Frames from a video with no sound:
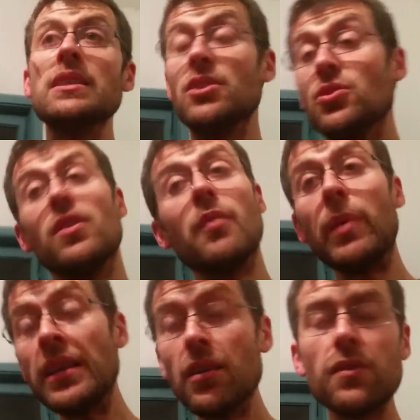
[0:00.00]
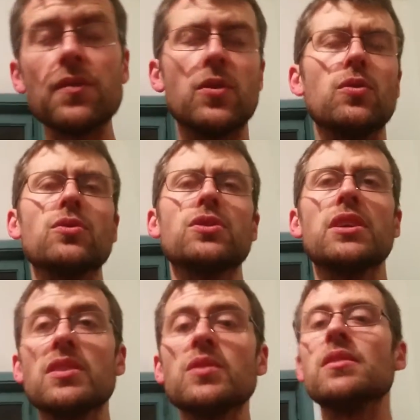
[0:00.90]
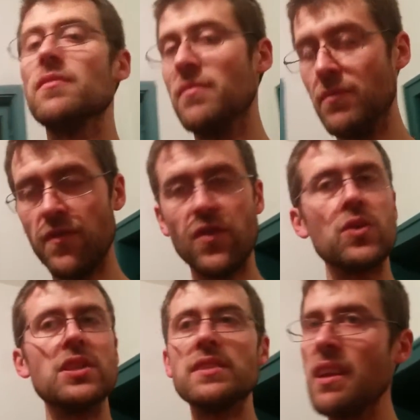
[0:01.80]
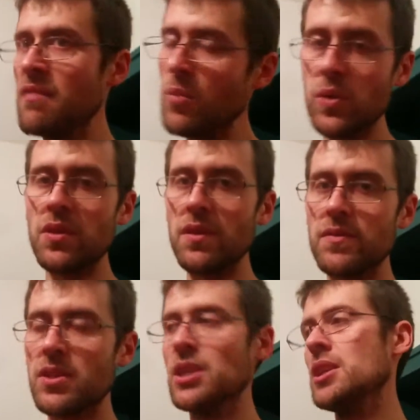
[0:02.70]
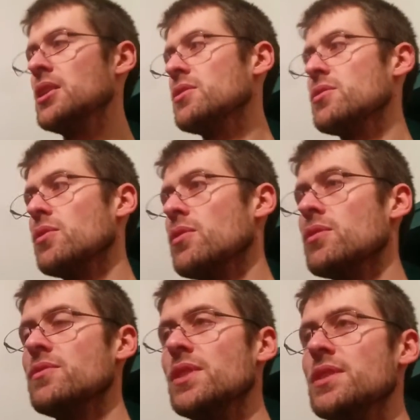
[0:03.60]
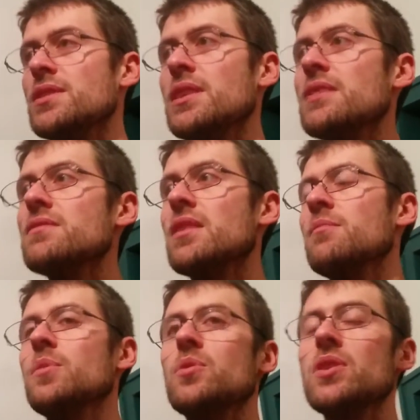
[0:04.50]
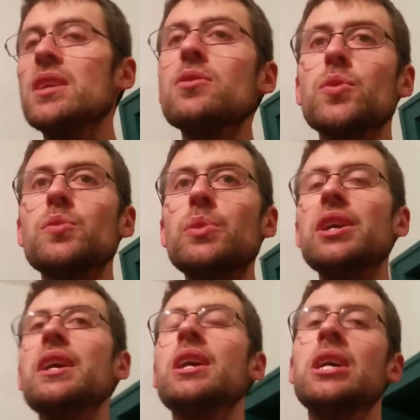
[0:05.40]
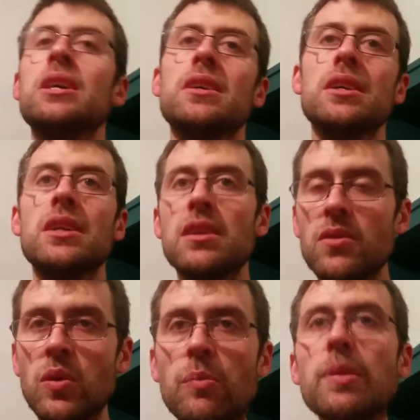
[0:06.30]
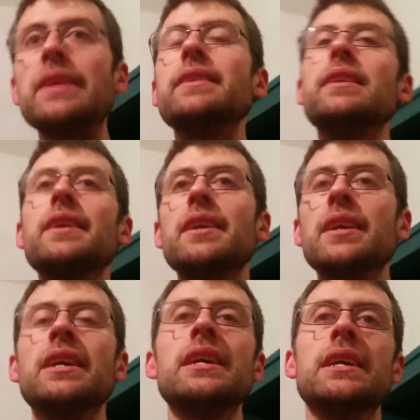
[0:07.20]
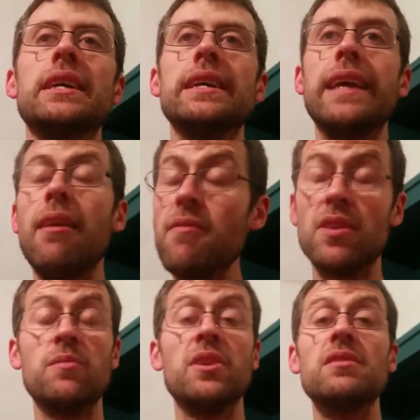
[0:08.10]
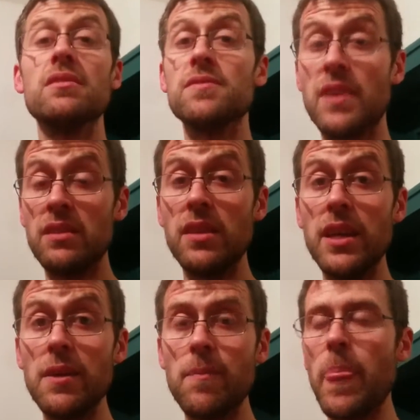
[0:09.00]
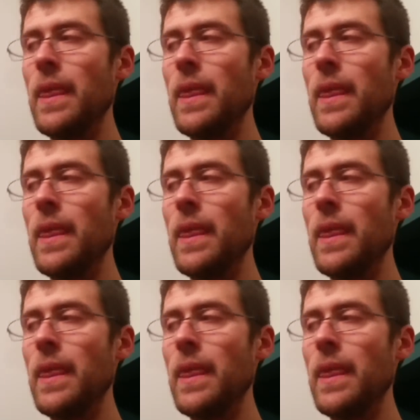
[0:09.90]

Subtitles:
The solar panel, of course, is for the same motives. So this system, it will be completely environmental friendly.